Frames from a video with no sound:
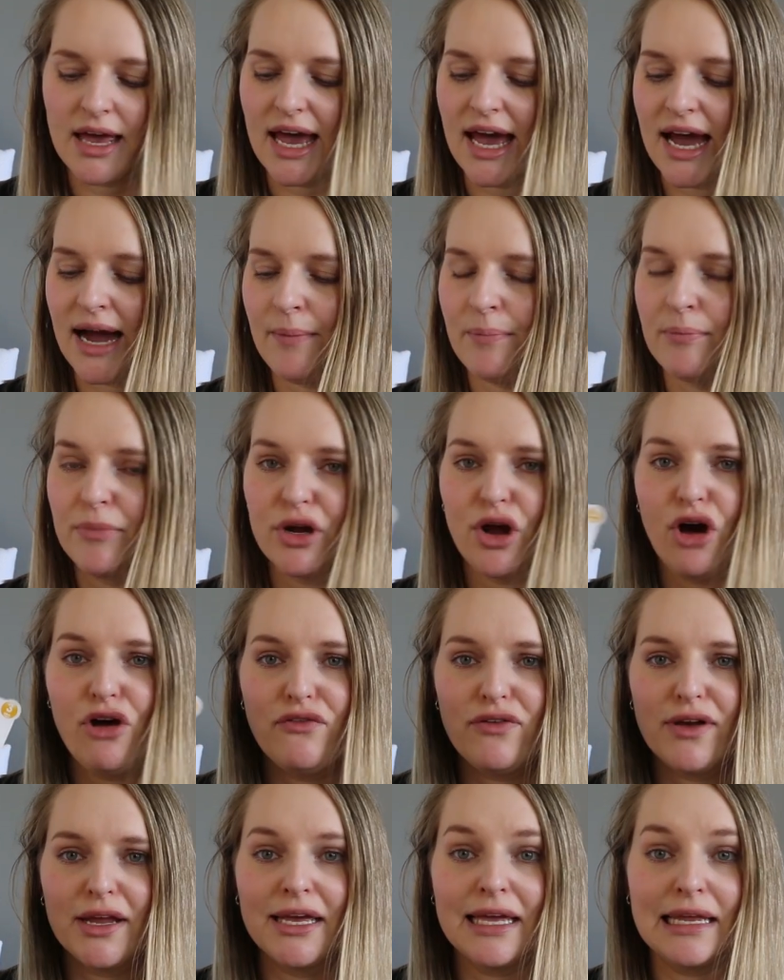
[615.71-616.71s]
But
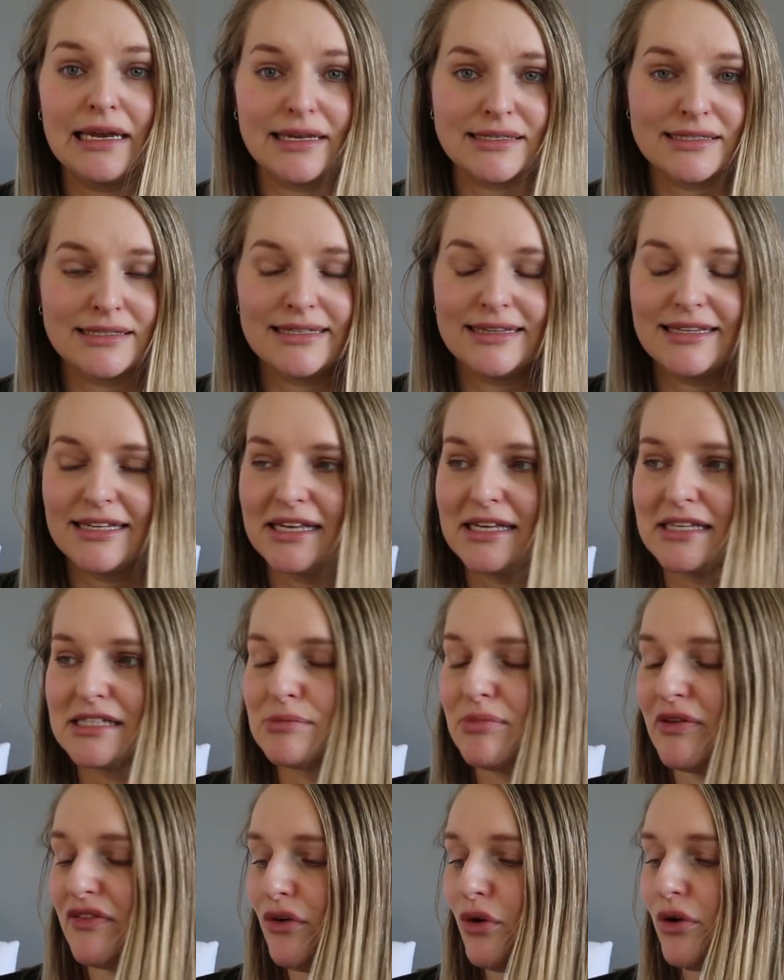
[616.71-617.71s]
hopefully he doesn't need
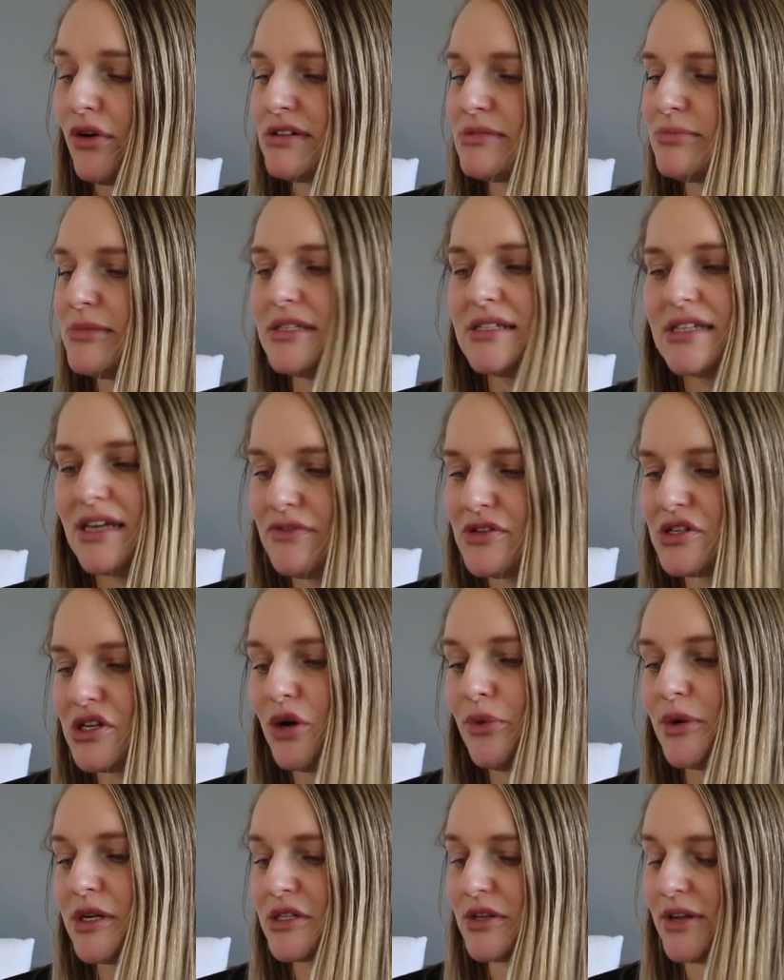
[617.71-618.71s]
these before Christmas. If
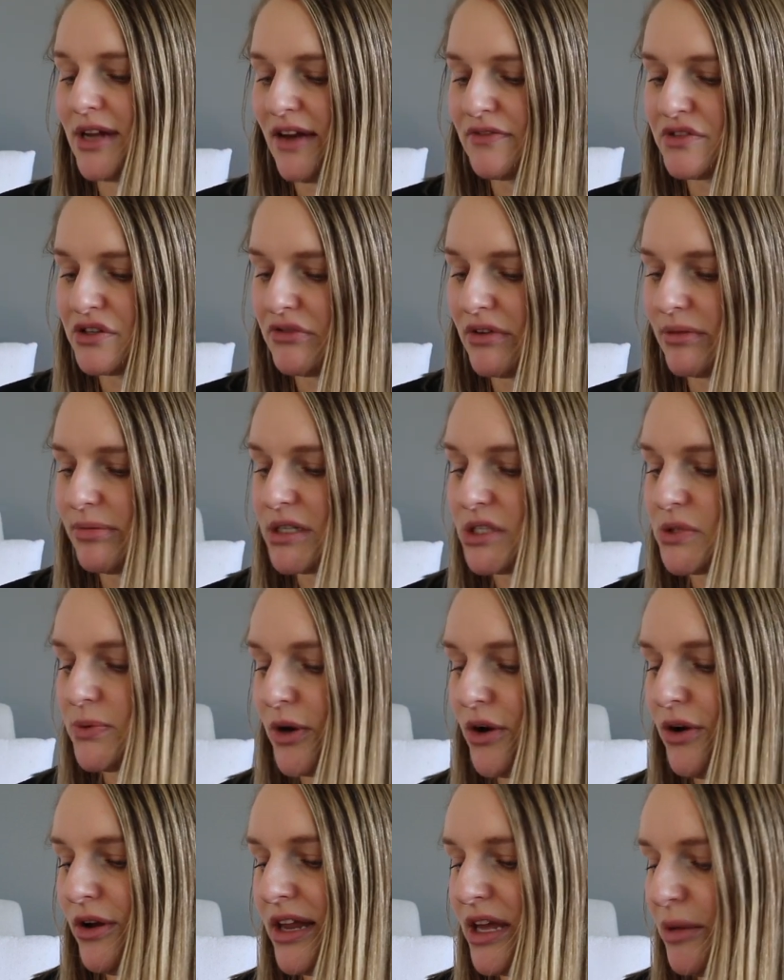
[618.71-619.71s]
so, we're just gonna have to rip into
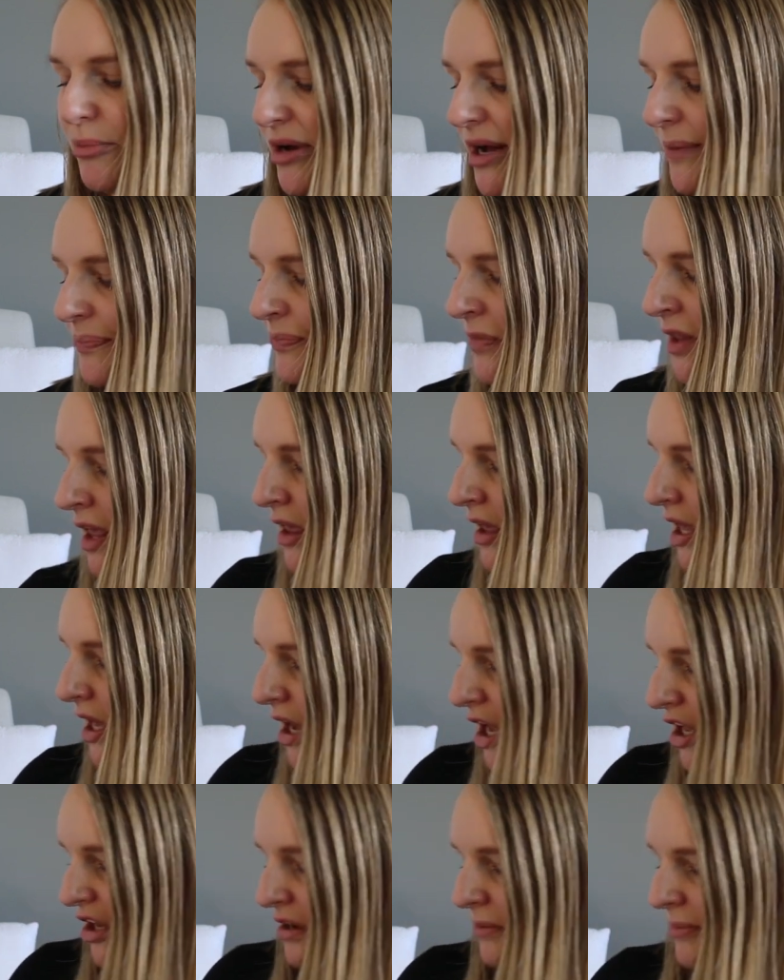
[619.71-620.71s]
it early. But
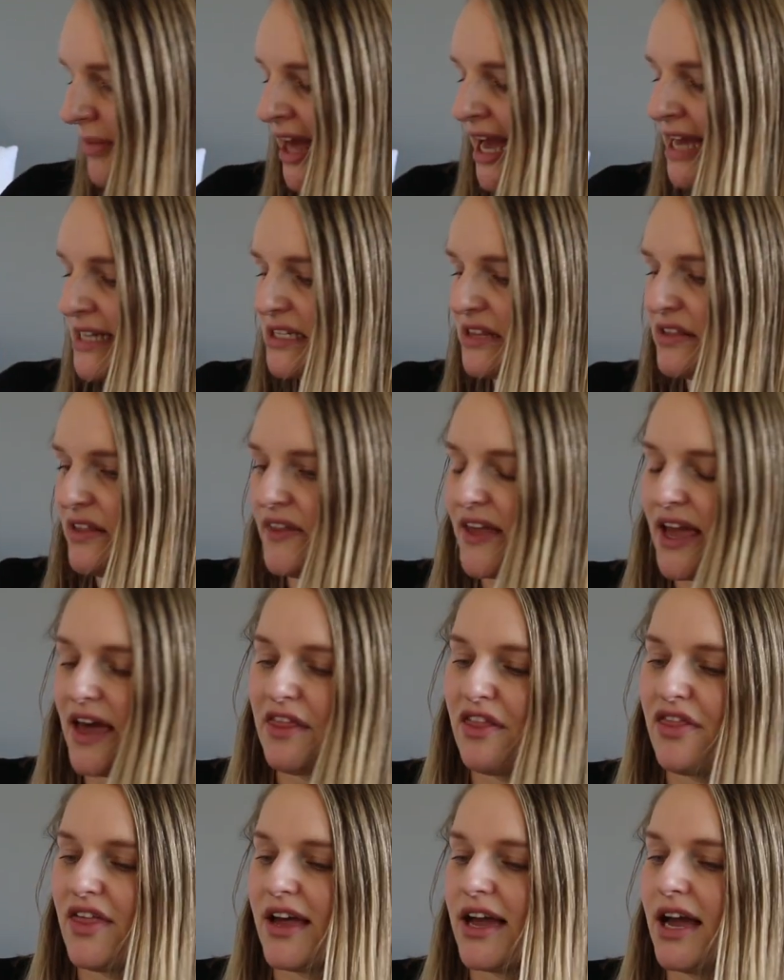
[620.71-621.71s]
I got him that. And then the
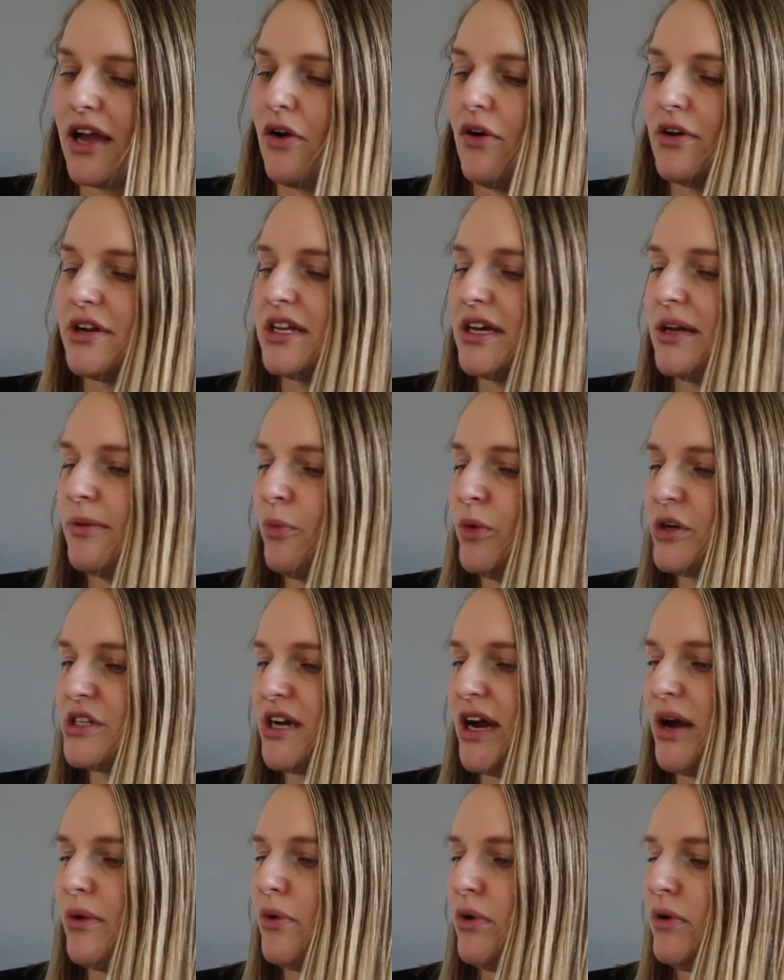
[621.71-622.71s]
other thing I got him,
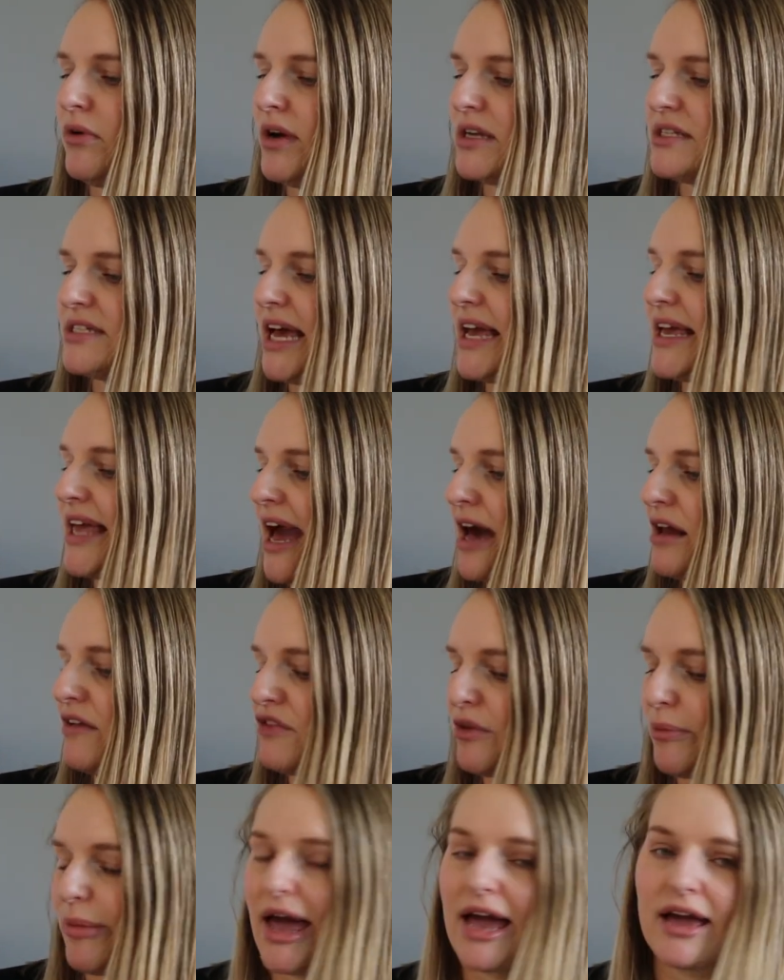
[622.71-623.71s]
which I will take out
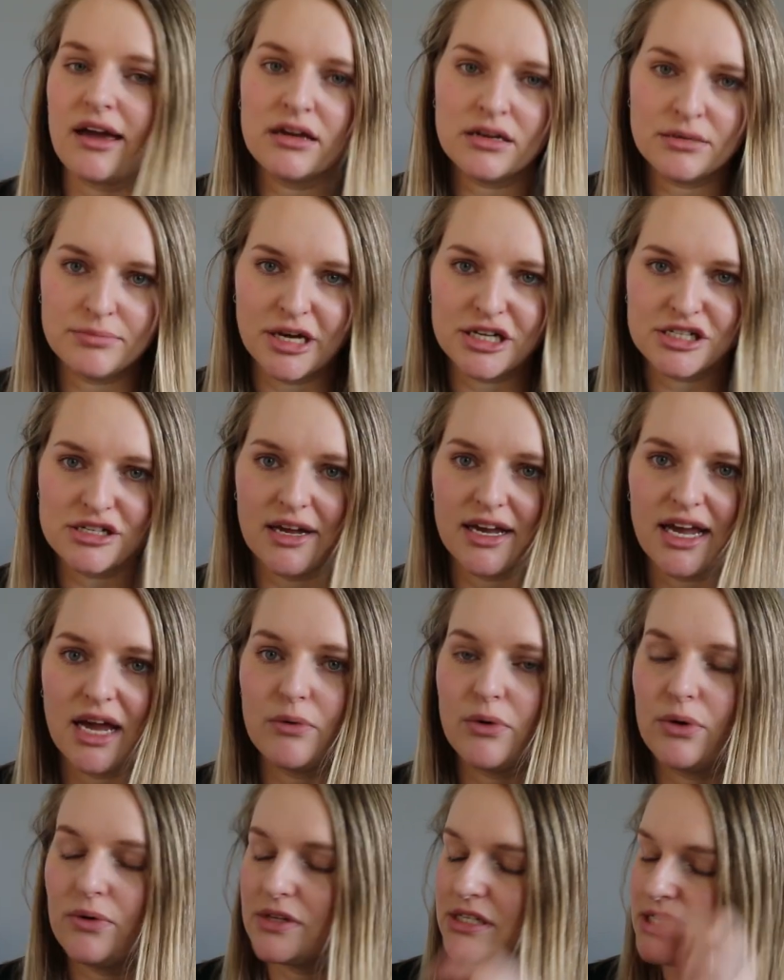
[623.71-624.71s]
of the packet, much like I
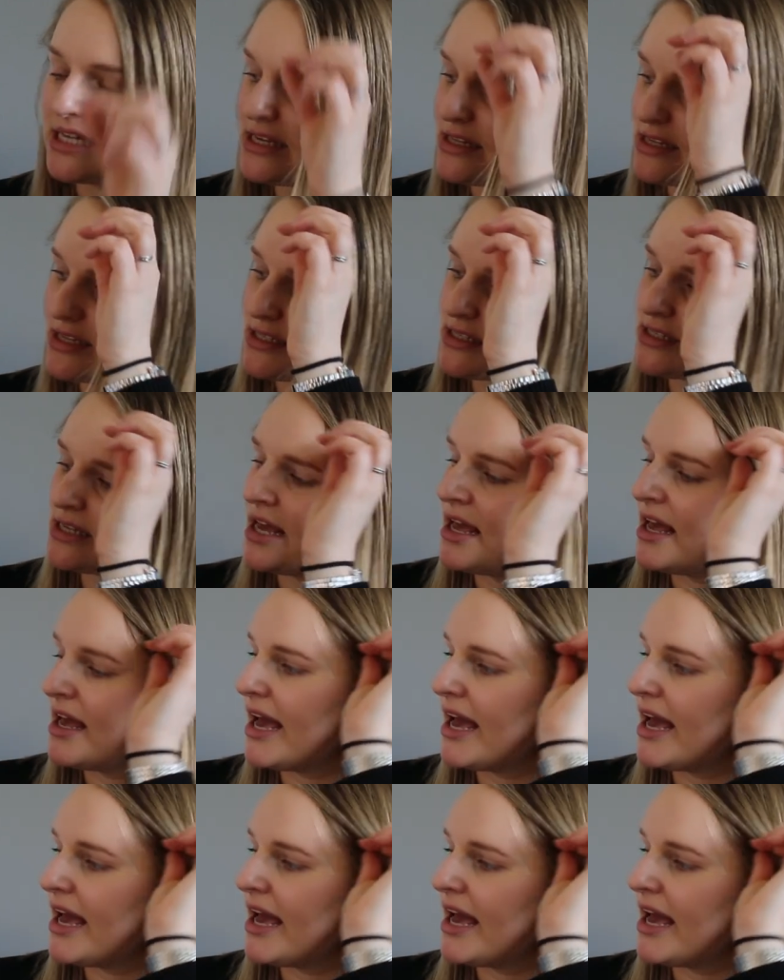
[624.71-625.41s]
will the teethers,